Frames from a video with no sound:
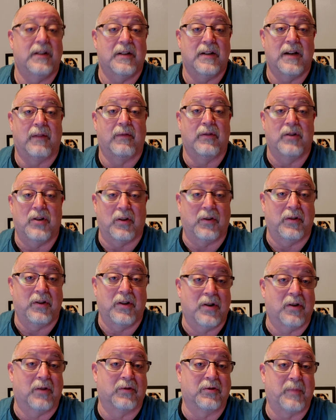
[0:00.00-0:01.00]
You
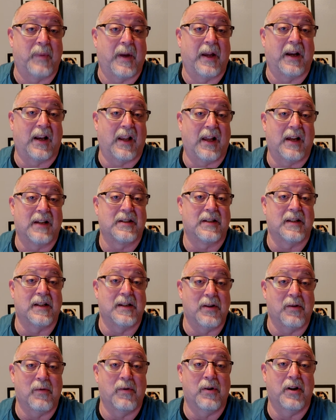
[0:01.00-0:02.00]
don't spend less
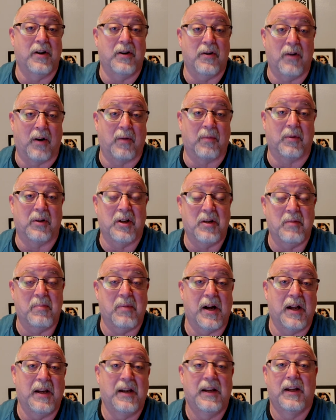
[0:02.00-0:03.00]
than you would normally,
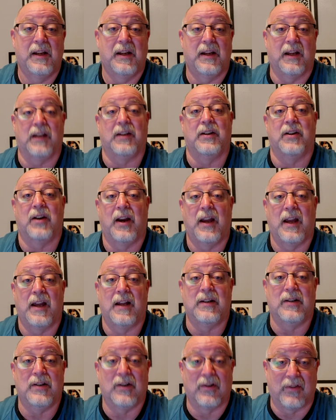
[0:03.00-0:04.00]
but in your
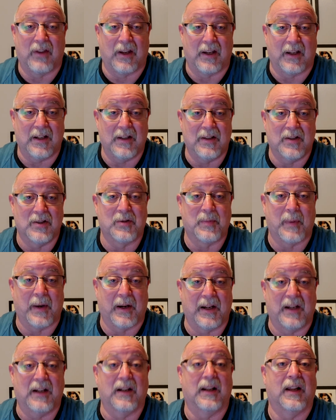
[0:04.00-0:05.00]
head, you're thinking you're
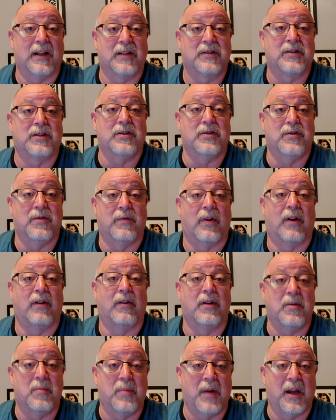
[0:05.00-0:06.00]
spending less because you've
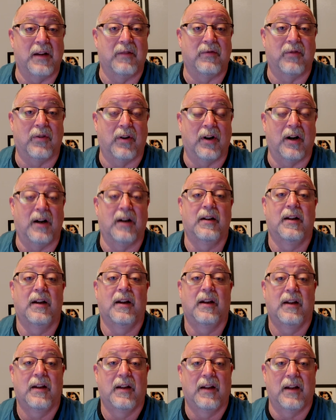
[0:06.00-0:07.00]
already paid for it.
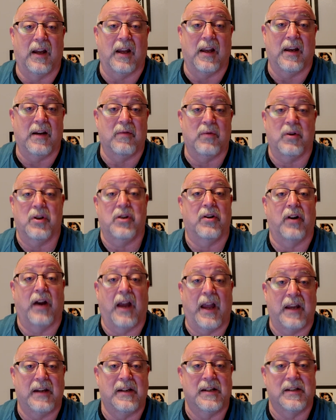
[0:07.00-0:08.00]
And when you're
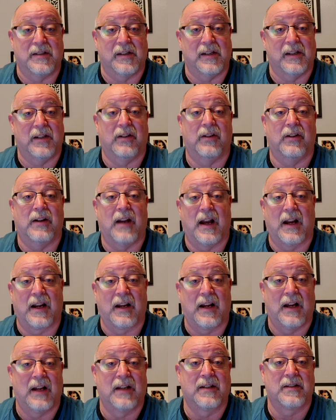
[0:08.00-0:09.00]
at Disney, you're
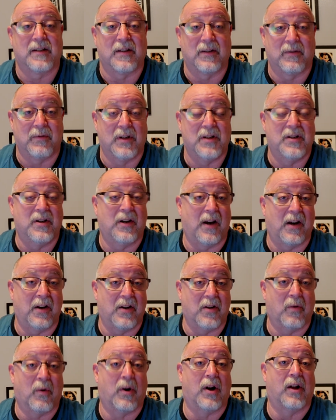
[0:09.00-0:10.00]
not constantly reaching
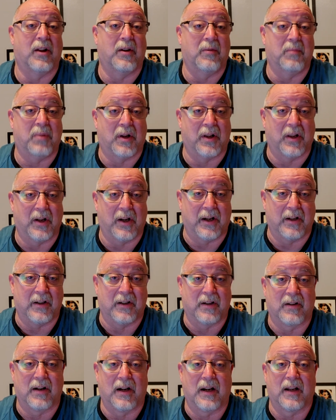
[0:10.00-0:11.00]
into your wallet and pulling out
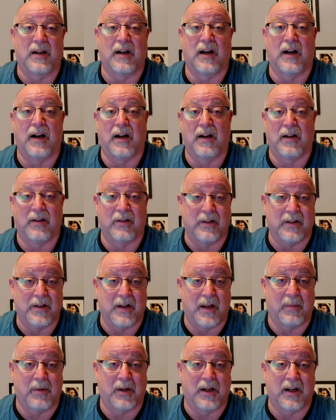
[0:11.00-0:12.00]
your credit card or your
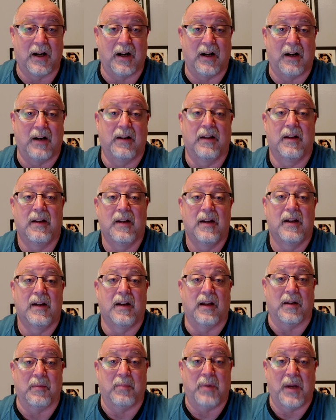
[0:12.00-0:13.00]
debit card
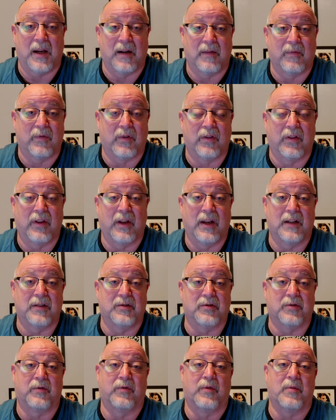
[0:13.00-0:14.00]
and paying for
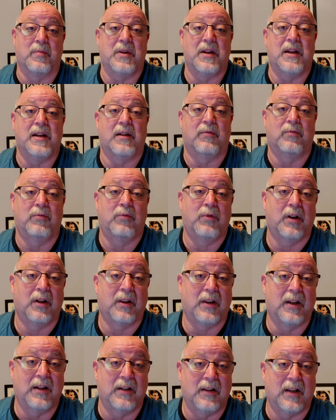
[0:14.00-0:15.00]
things. So for me, it
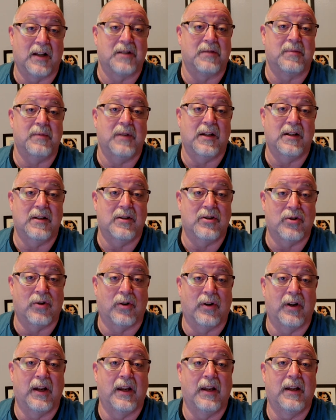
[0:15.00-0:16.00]
really lets me
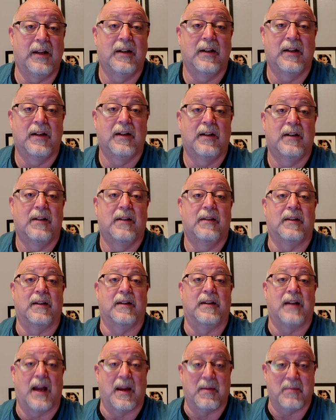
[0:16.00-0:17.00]
enjoy the
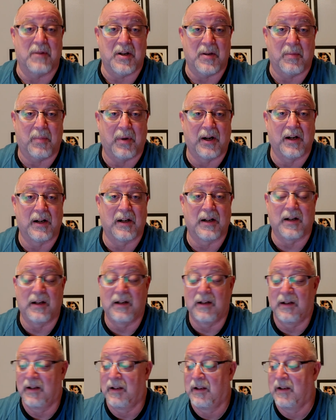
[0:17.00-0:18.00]
time in the park.
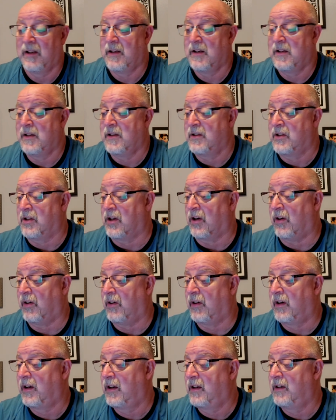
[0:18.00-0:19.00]

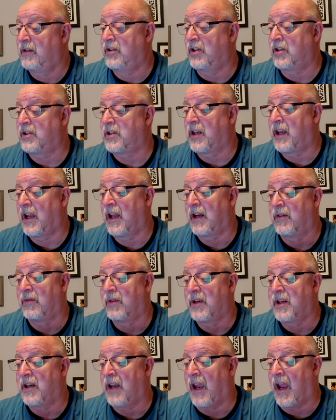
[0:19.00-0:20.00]
So just to kind of
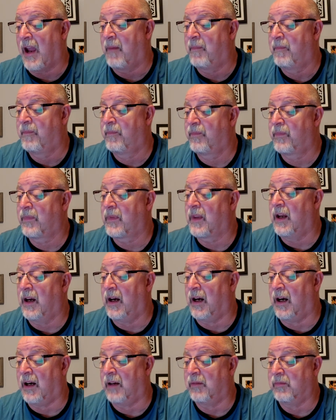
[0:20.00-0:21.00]
recap,
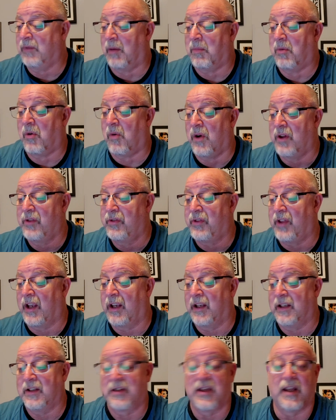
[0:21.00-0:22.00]
number one
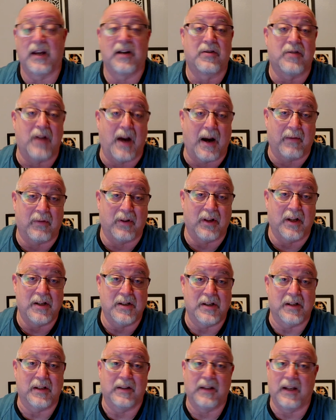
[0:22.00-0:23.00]
thing is get a travel
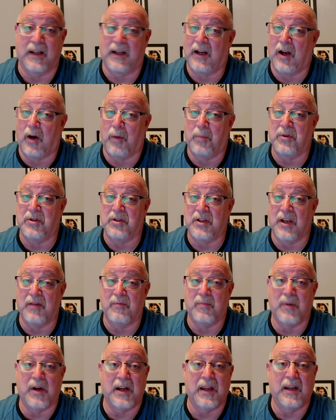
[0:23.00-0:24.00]
agent. They can help you
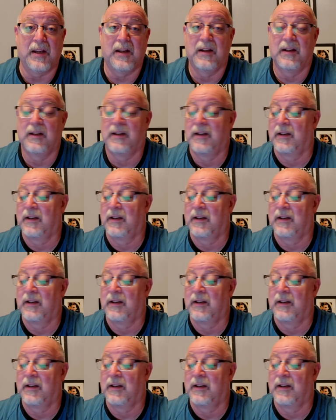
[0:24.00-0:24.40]
save money.